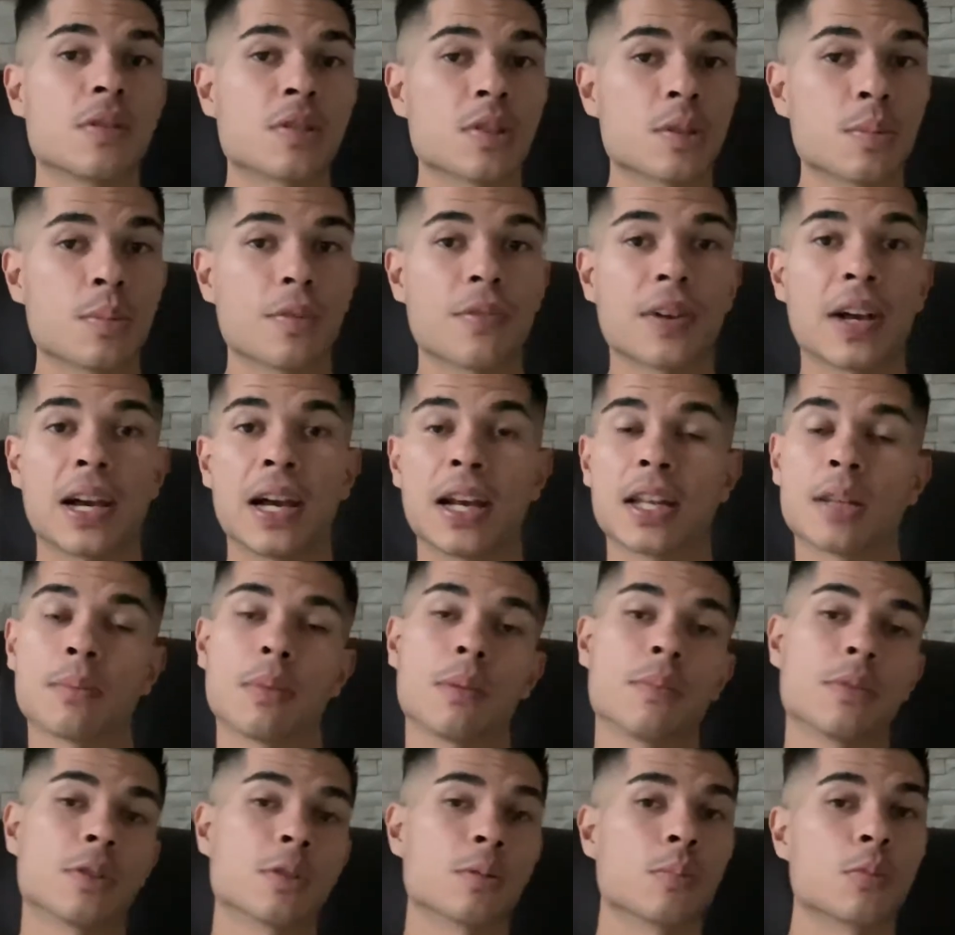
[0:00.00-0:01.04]
that we've had, maybe
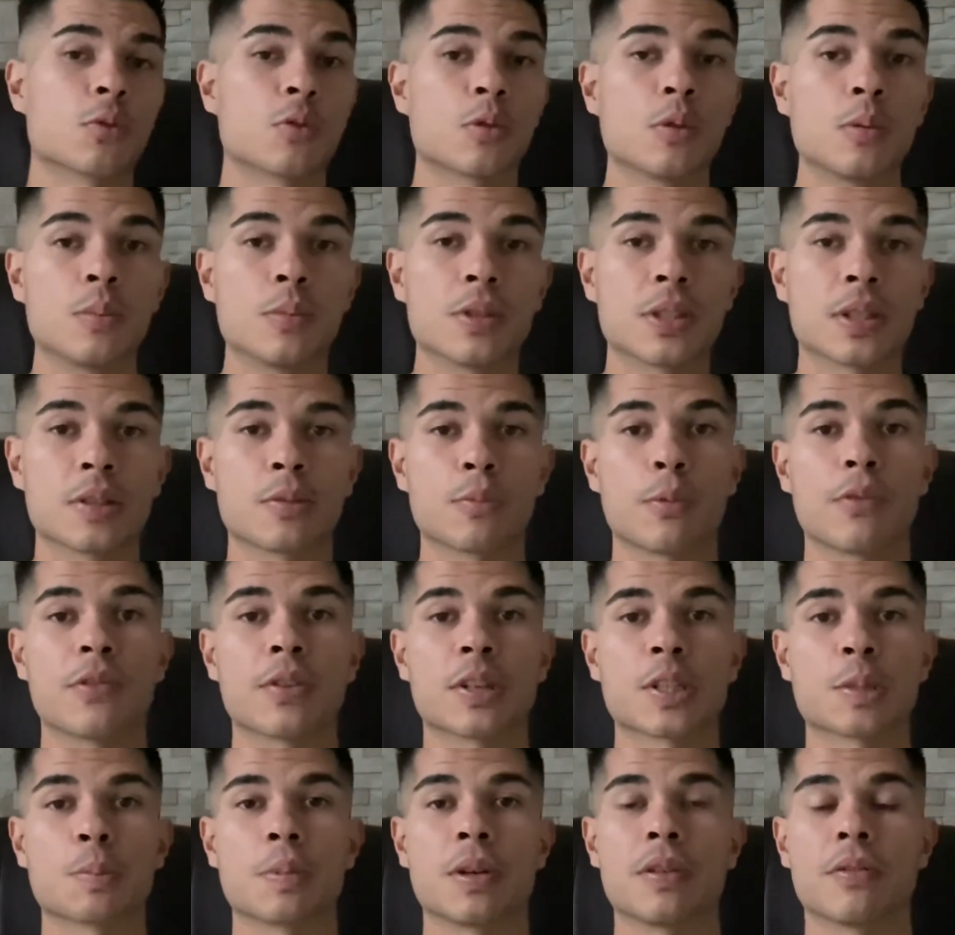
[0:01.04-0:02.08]
some traumas we've
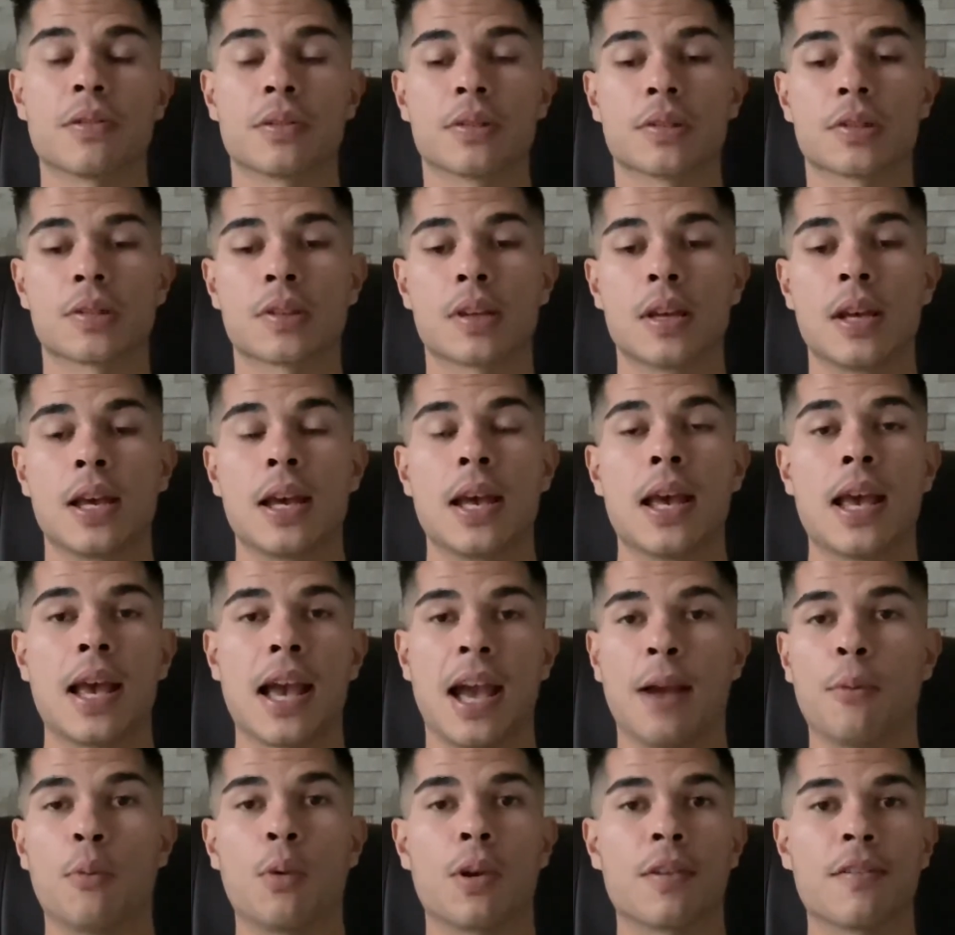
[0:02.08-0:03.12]
experienced. And
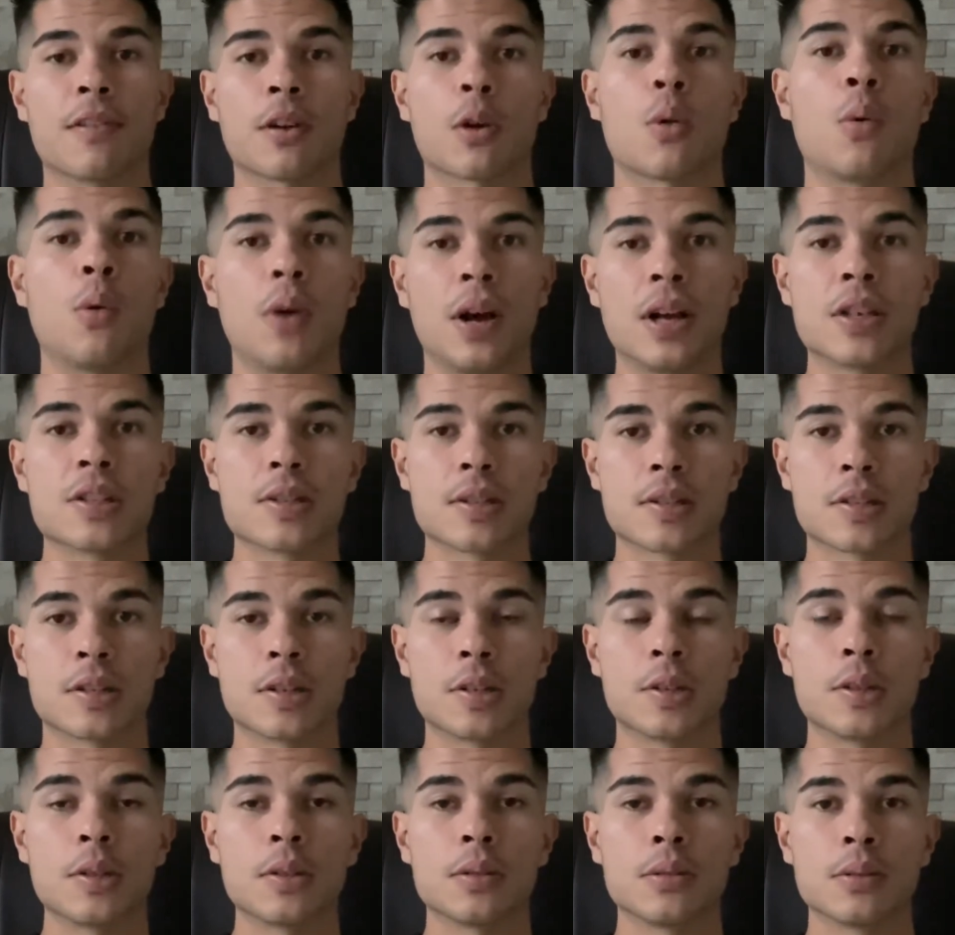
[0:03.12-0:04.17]
what it requires us to
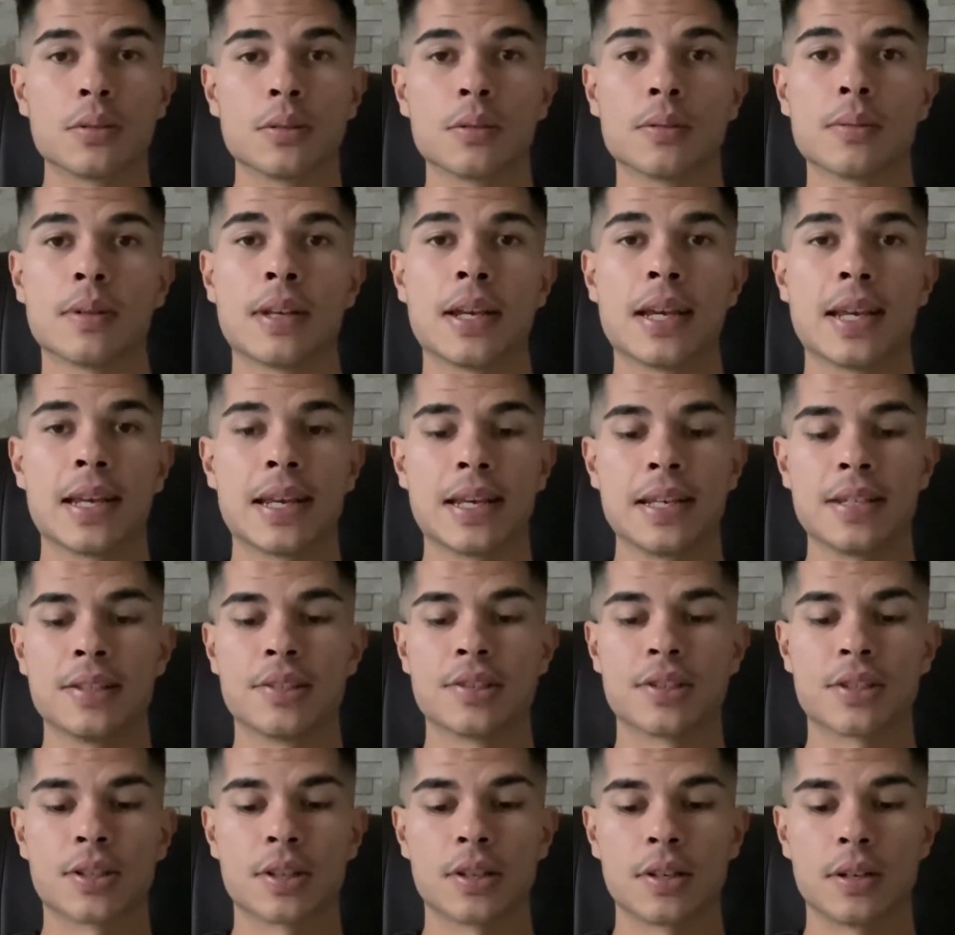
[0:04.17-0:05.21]
do is
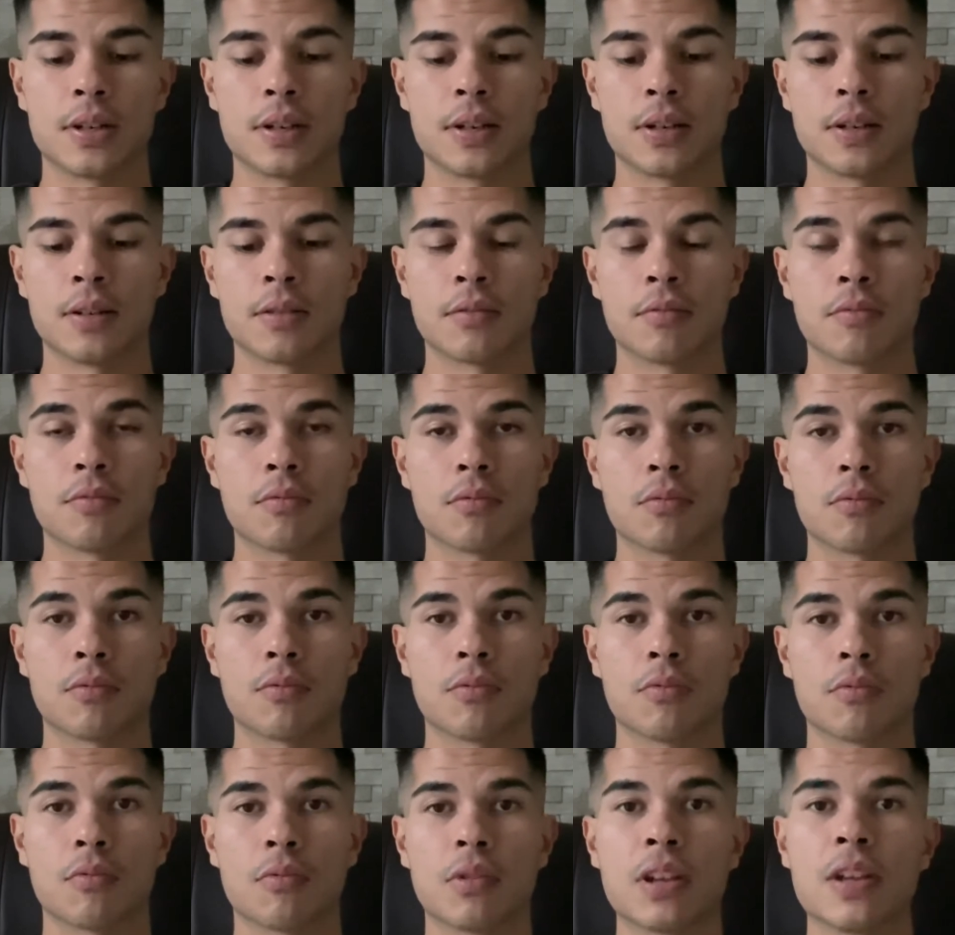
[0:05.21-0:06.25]
to
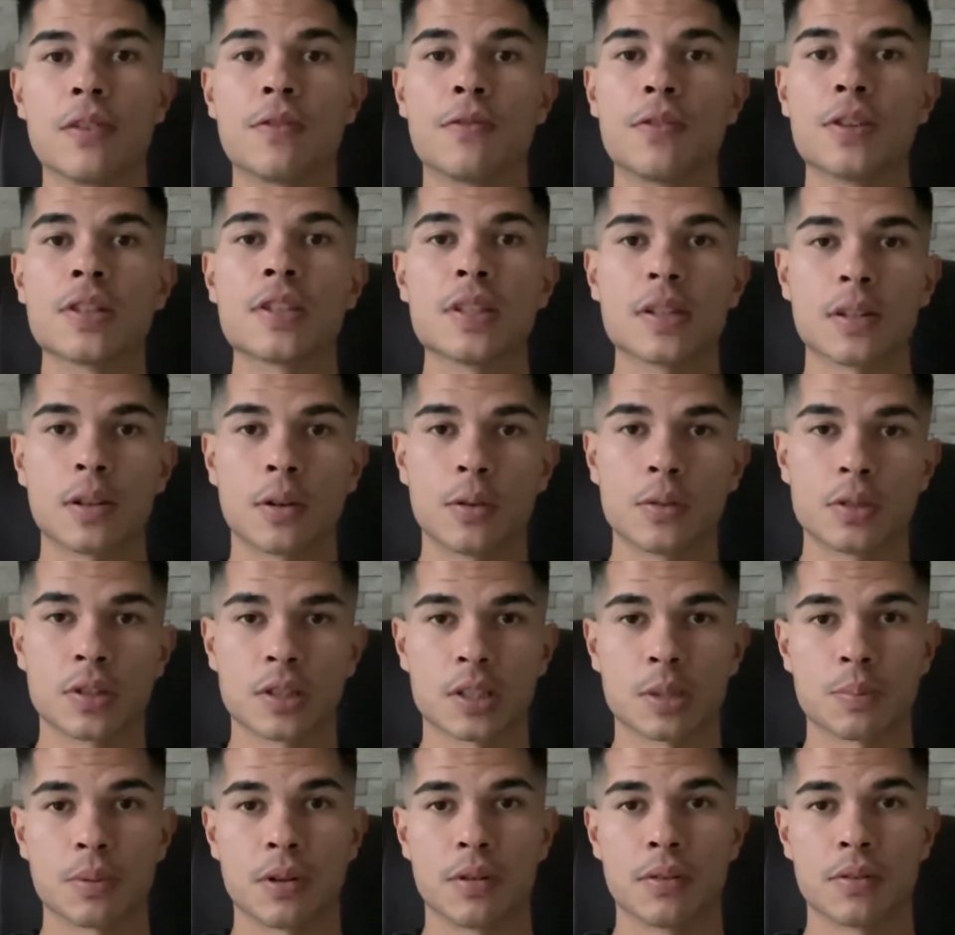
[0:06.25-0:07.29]
revisit those
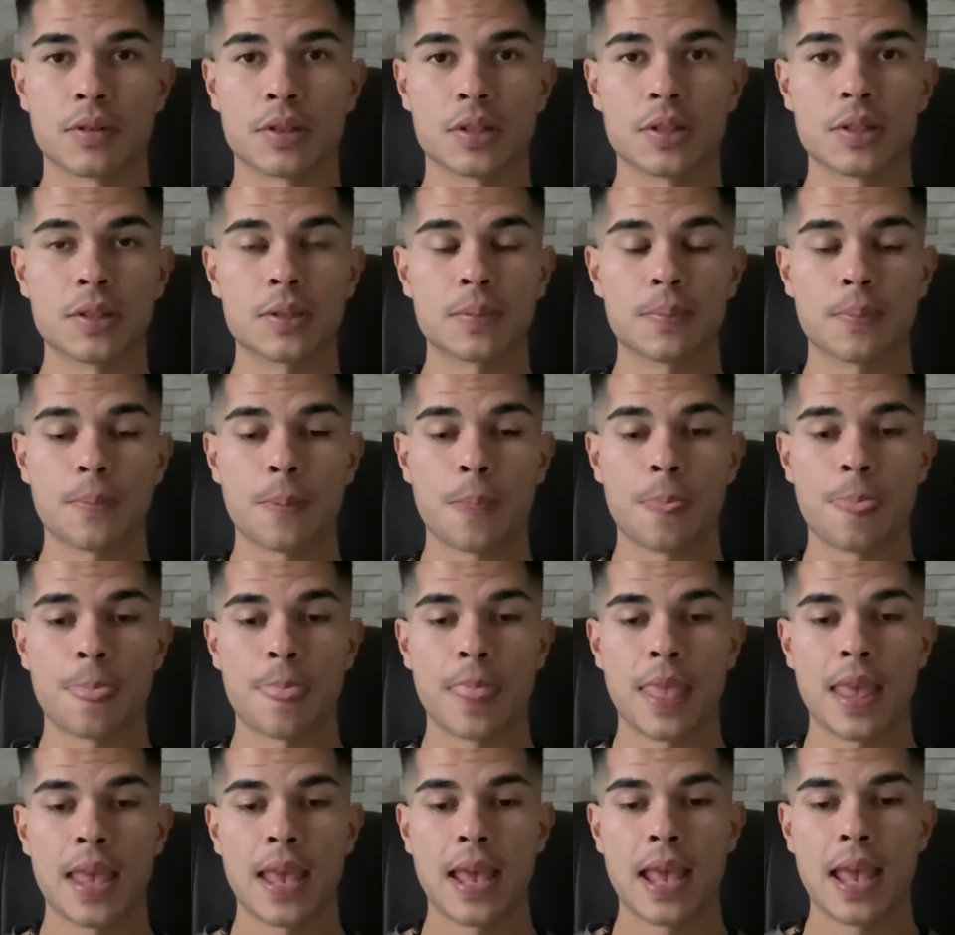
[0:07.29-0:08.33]
experiences
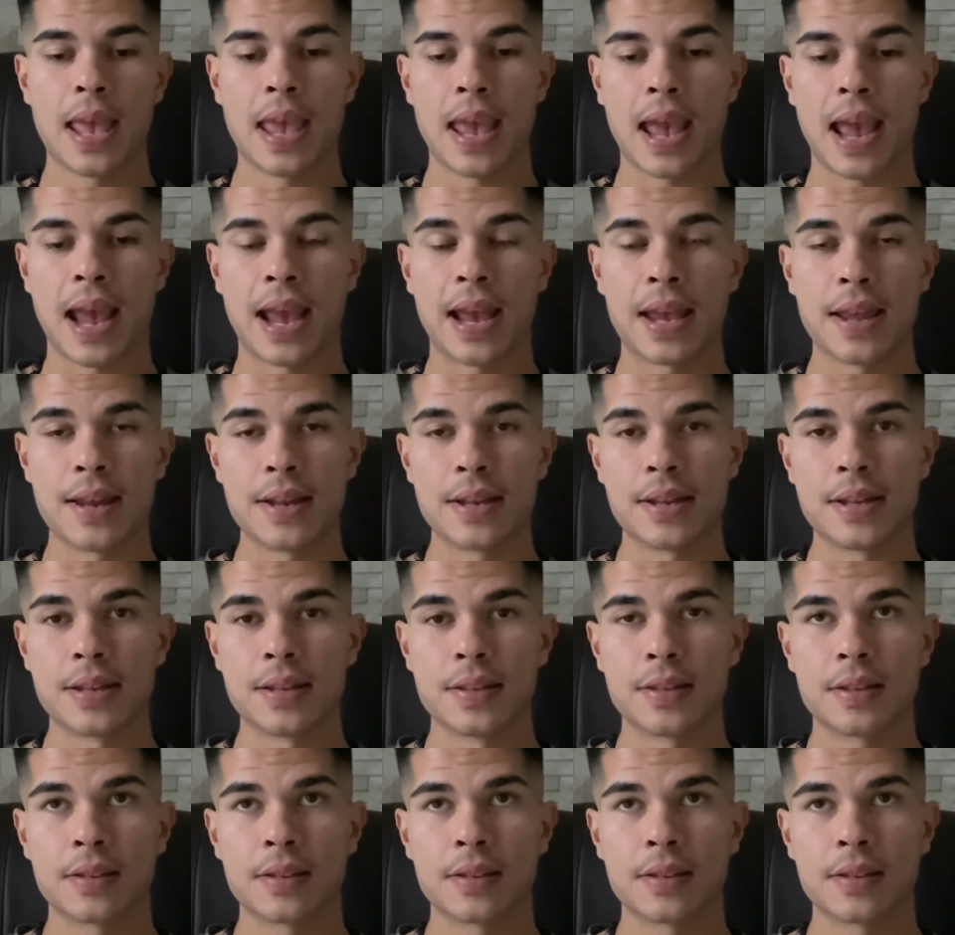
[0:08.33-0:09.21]
and